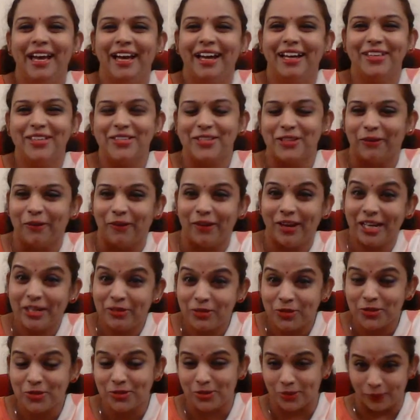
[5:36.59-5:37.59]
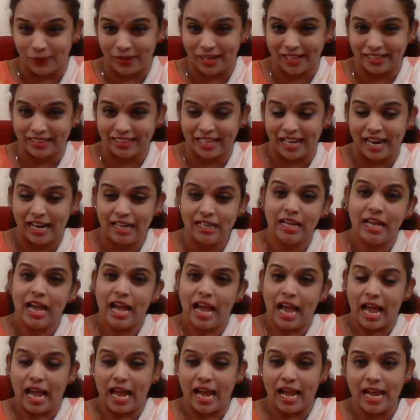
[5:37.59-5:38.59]
So it was told like that.
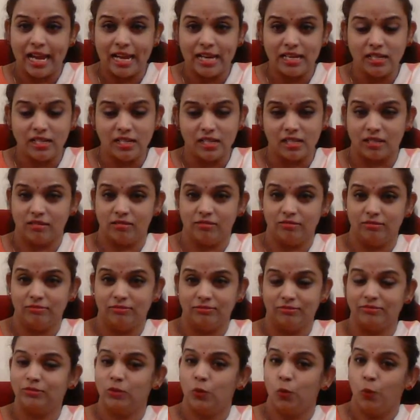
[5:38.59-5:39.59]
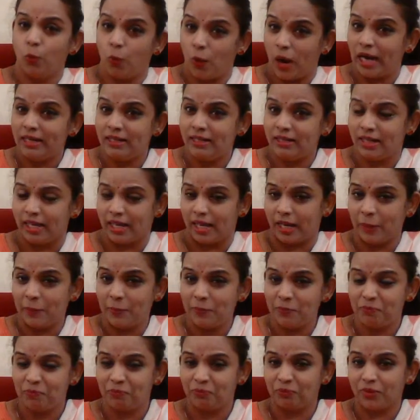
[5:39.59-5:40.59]
And one day,
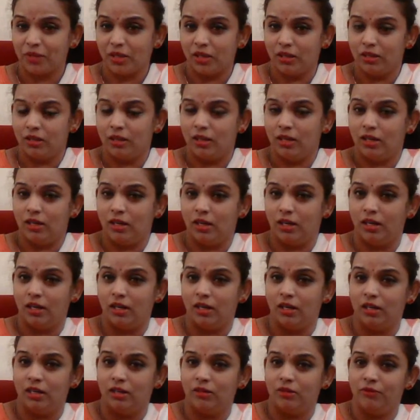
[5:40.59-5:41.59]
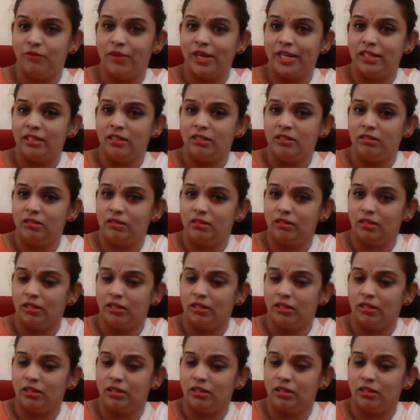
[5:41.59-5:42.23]
when